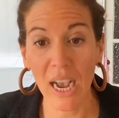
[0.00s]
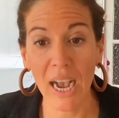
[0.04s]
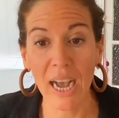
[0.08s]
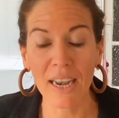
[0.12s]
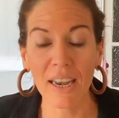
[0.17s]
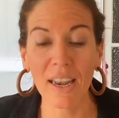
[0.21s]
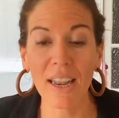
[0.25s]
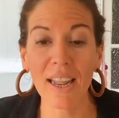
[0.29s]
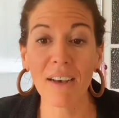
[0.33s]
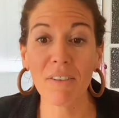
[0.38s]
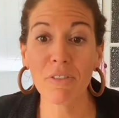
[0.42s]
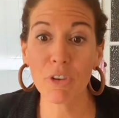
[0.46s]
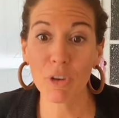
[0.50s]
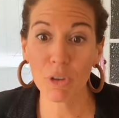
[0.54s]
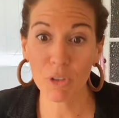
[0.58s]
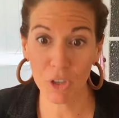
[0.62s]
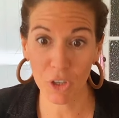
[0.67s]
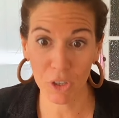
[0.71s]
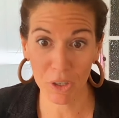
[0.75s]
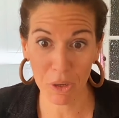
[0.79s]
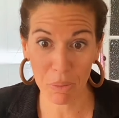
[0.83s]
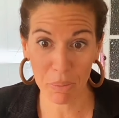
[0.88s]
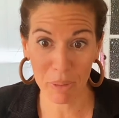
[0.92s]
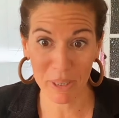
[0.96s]
I love your
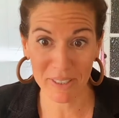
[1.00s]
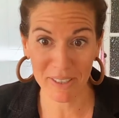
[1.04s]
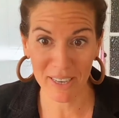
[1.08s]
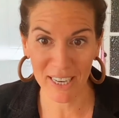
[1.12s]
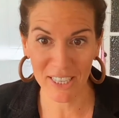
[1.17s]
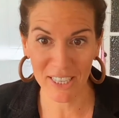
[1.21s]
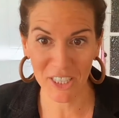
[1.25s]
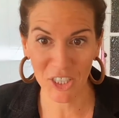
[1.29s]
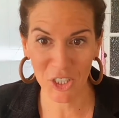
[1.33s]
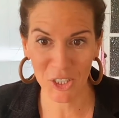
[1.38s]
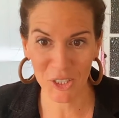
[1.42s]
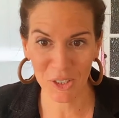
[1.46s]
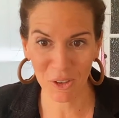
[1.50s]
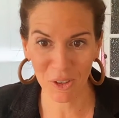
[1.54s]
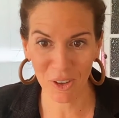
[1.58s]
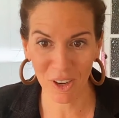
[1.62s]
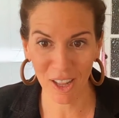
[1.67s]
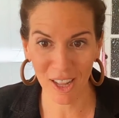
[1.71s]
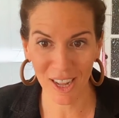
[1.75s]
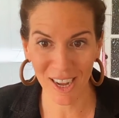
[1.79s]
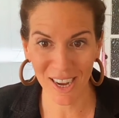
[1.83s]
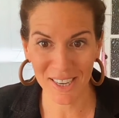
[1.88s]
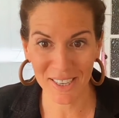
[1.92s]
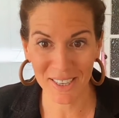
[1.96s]
documentation
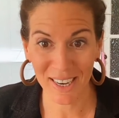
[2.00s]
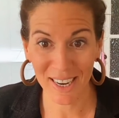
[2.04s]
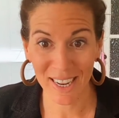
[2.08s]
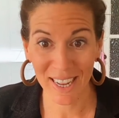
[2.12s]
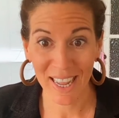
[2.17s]
online.